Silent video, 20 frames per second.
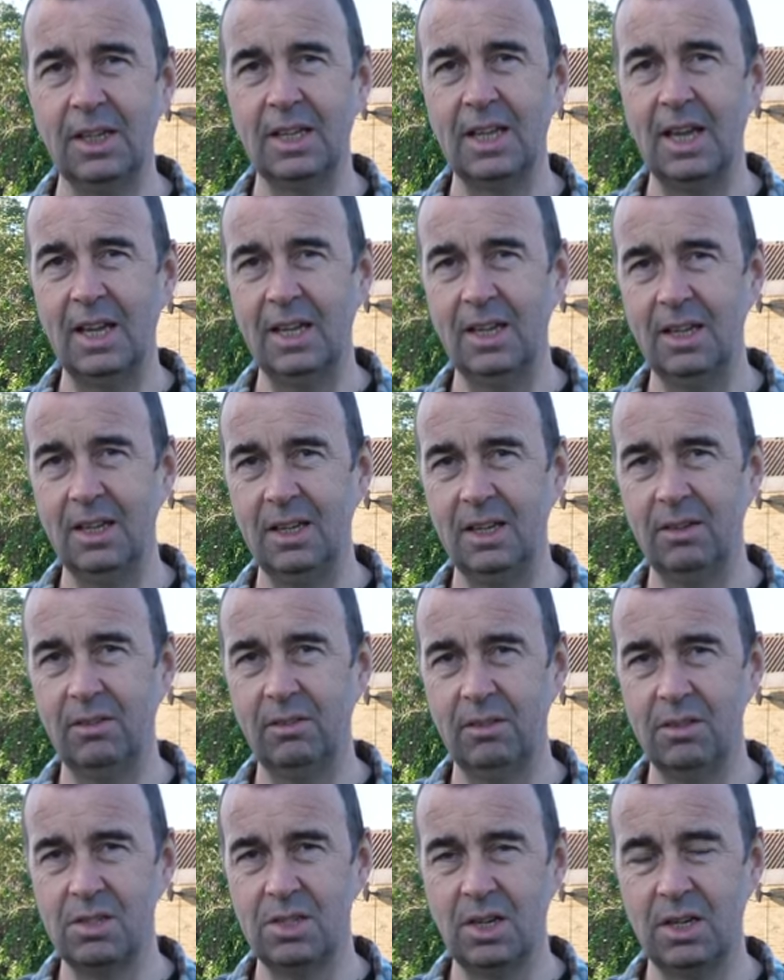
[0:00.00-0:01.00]
get here
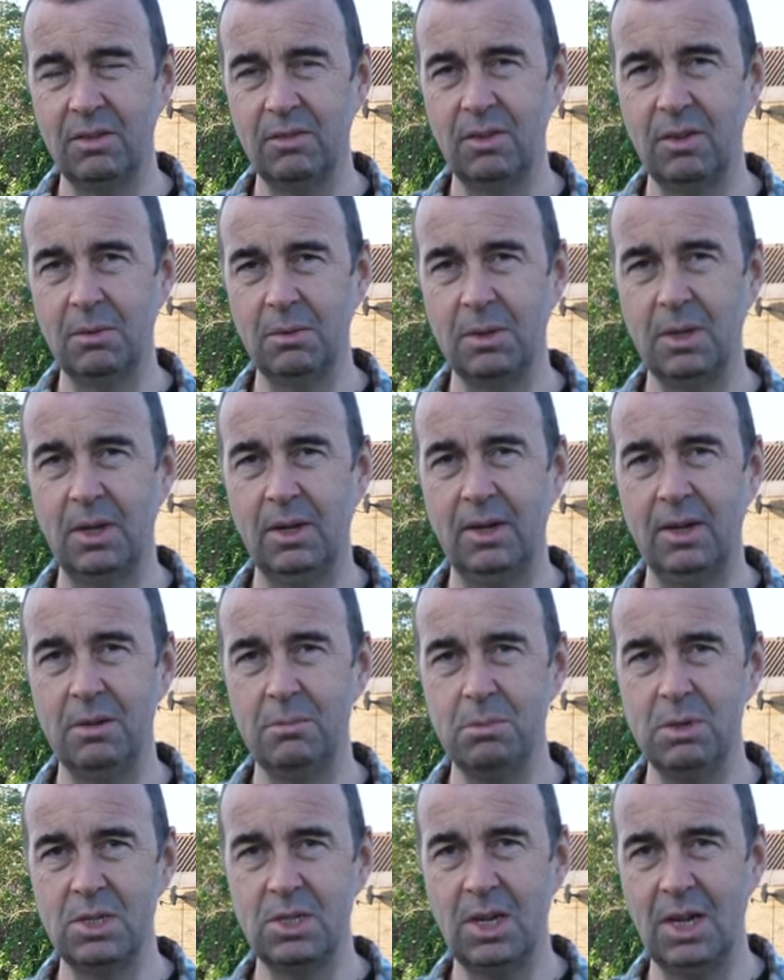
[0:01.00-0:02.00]
safely without any
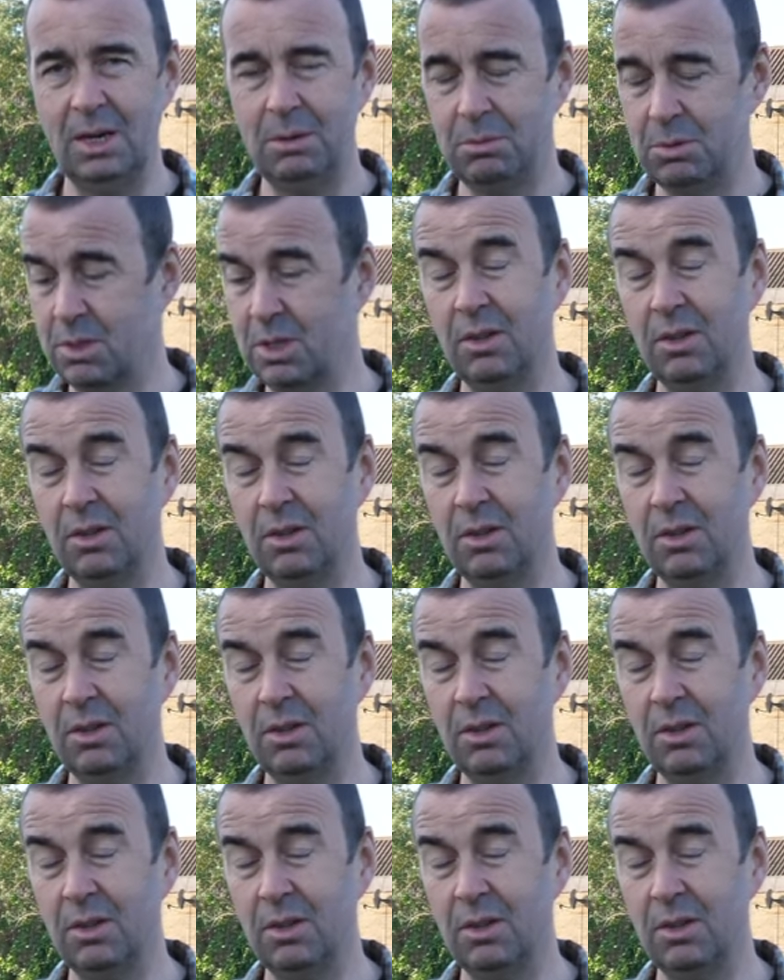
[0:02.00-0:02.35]
mishaps.